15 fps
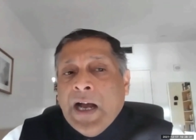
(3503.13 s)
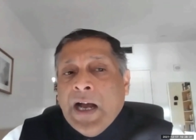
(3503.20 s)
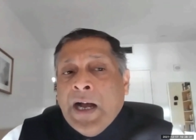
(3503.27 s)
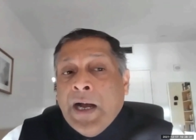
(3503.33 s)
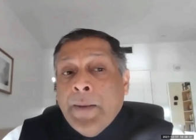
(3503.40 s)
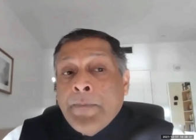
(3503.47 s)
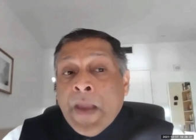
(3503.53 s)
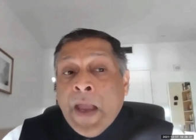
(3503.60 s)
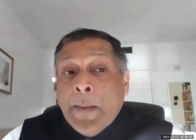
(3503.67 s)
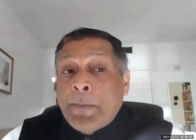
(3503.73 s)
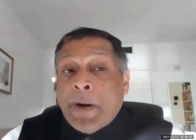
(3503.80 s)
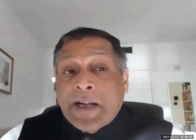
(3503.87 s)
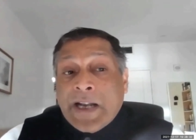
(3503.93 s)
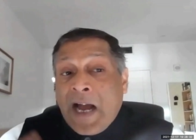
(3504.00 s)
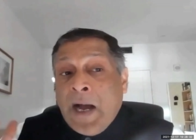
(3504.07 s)

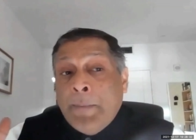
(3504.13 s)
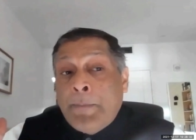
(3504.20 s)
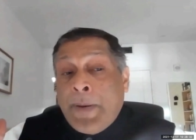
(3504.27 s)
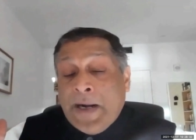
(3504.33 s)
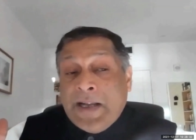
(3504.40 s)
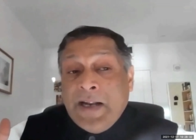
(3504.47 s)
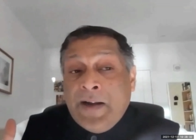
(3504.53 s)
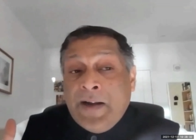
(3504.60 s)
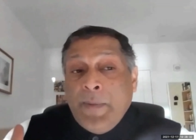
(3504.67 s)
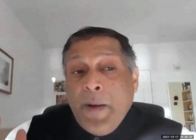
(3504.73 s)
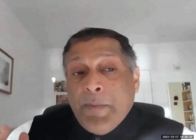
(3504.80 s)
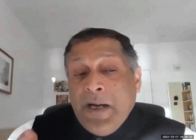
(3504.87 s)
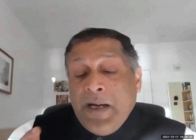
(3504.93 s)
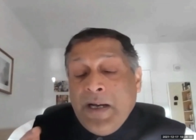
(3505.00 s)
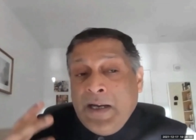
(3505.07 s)
But
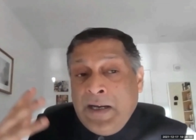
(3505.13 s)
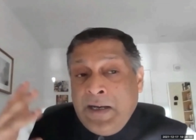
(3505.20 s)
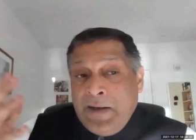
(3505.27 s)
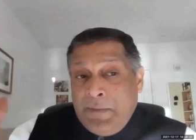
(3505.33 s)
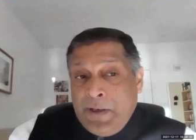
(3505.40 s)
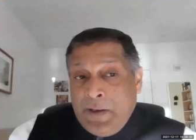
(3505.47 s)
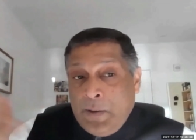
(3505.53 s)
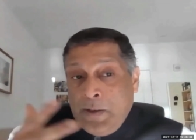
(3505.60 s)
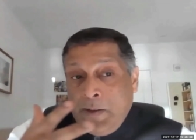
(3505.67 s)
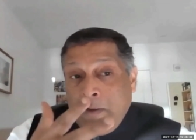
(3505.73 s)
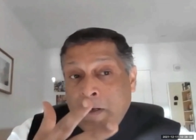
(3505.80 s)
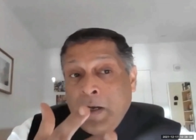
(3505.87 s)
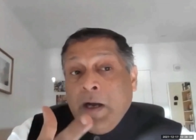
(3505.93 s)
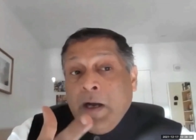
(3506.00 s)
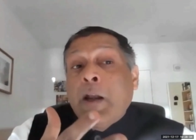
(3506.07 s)
remember,
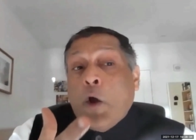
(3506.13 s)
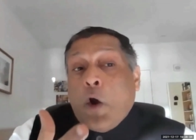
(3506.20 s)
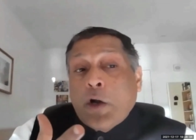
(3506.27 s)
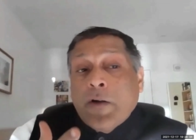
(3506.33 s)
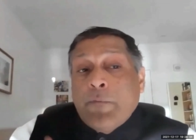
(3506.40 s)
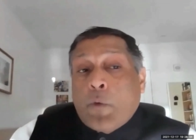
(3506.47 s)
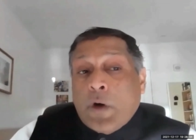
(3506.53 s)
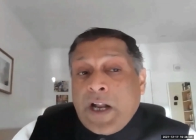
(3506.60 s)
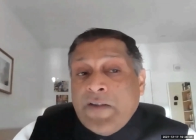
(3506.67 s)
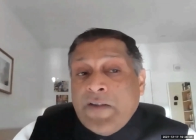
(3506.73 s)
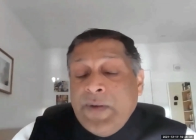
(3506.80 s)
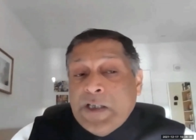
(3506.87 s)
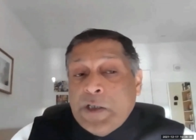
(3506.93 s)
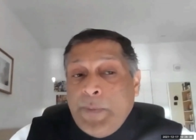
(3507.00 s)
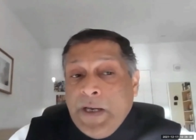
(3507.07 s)
a lot of what I've
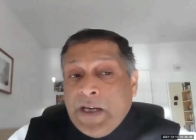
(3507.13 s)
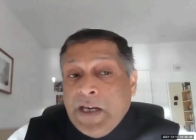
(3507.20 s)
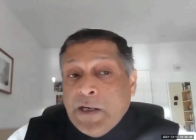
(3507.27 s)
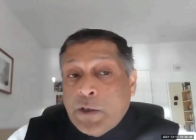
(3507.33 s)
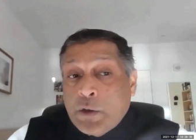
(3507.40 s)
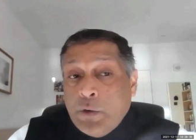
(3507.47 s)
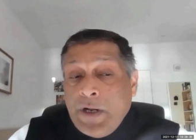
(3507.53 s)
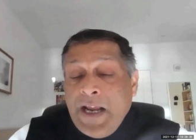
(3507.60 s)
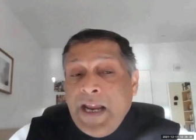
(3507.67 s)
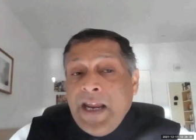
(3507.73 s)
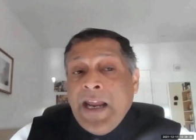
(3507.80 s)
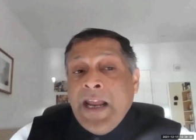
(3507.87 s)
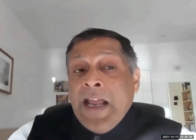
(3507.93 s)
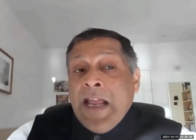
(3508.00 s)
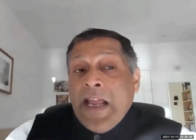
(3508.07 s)
been speaking
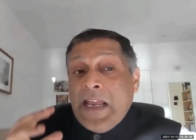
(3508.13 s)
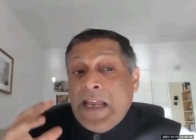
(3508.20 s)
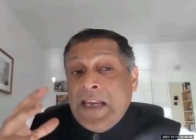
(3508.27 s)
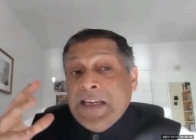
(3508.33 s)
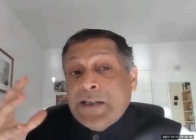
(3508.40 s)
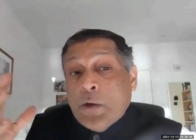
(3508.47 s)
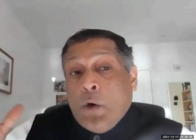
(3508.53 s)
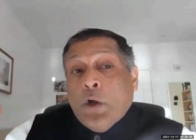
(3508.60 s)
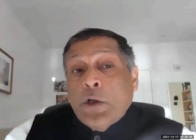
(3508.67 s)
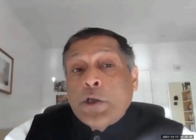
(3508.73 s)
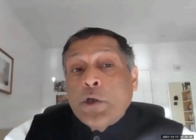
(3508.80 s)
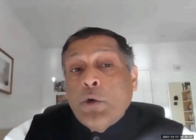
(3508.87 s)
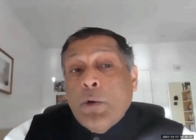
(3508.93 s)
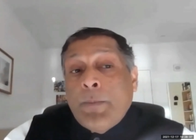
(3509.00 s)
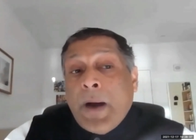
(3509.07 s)
today is
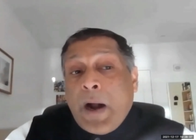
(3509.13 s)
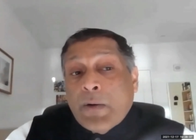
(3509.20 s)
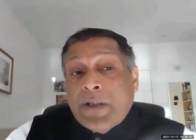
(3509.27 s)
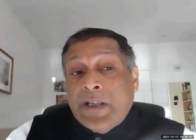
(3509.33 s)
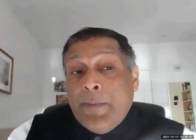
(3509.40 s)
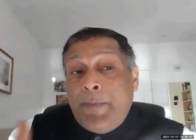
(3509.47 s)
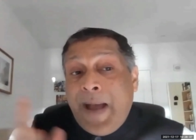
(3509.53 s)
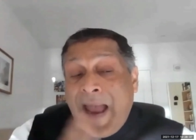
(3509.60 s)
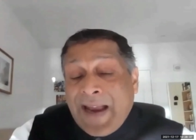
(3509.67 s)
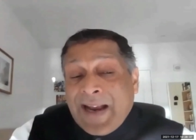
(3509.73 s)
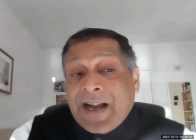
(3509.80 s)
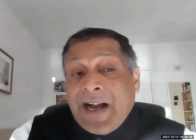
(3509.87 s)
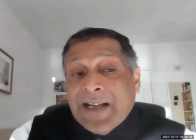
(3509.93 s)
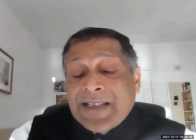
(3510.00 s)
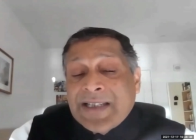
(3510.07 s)
also about the
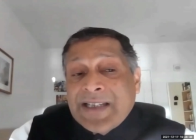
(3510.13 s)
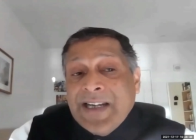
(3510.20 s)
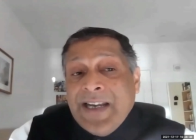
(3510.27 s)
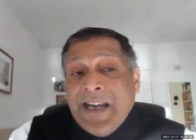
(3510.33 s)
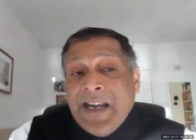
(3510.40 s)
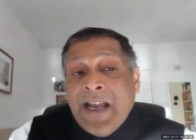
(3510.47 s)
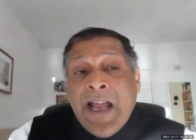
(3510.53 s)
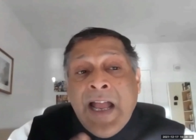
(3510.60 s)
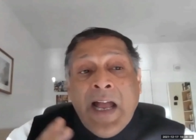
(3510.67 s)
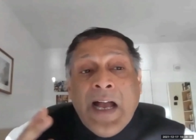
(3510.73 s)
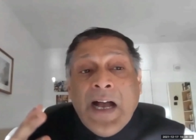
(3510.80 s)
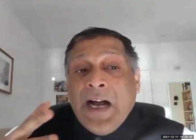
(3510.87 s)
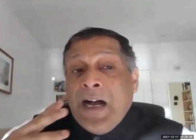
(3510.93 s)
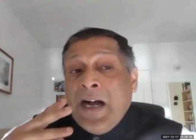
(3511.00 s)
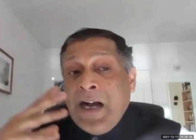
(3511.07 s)
backcasting,
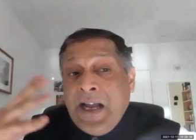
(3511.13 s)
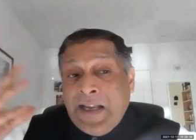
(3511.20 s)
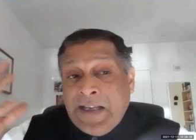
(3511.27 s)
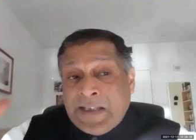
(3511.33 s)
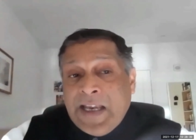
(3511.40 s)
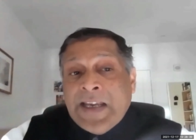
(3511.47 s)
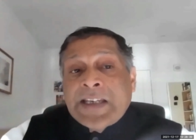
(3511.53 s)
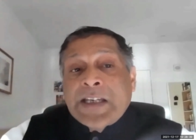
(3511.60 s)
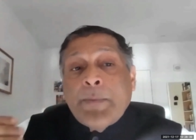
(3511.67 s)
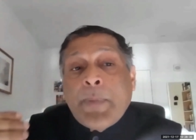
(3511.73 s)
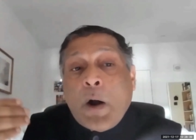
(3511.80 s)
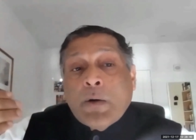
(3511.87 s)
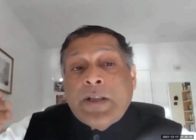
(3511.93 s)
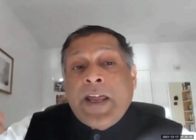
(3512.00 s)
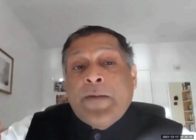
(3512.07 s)
is
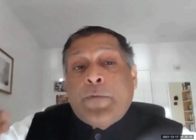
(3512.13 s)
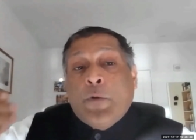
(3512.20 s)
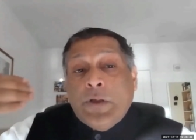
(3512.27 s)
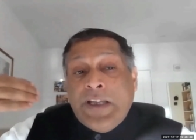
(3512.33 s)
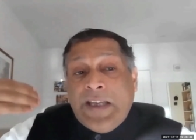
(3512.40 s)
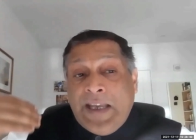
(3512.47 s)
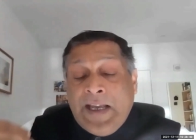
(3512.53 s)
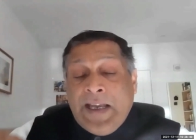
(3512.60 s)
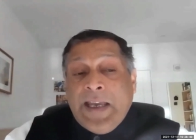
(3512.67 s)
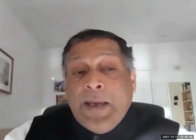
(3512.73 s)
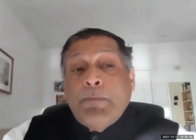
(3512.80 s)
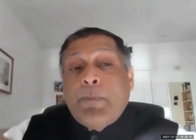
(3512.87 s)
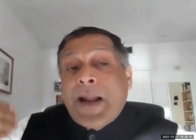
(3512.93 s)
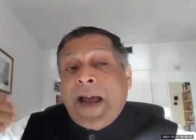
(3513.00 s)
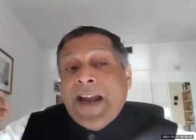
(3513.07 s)
about, therefore, the
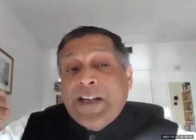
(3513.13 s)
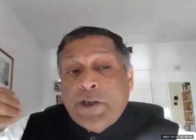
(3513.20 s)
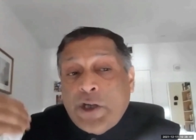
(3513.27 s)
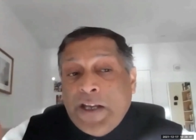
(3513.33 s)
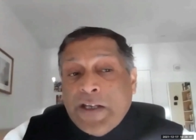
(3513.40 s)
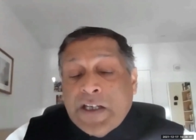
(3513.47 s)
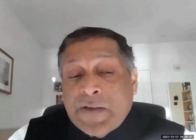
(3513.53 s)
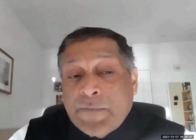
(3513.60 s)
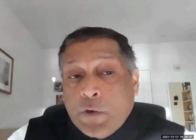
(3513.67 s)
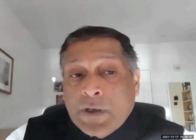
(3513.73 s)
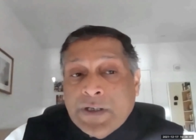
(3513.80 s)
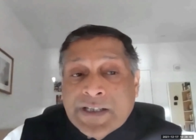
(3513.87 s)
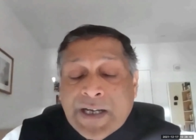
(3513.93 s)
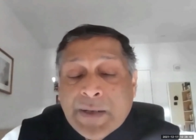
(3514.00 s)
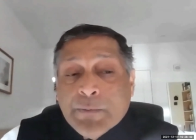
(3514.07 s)
implied changes for
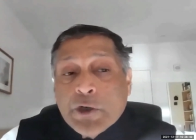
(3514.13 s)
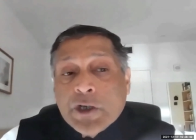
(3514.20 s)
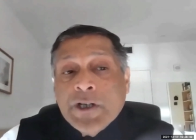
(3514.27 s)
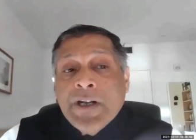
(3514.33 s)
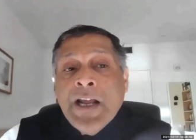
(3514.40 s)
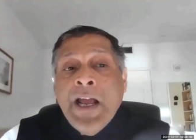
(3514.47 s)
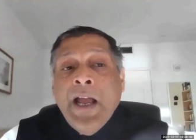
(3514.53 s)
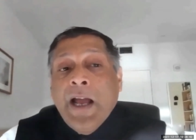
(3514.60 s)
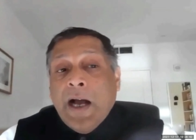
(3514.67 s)
consumption,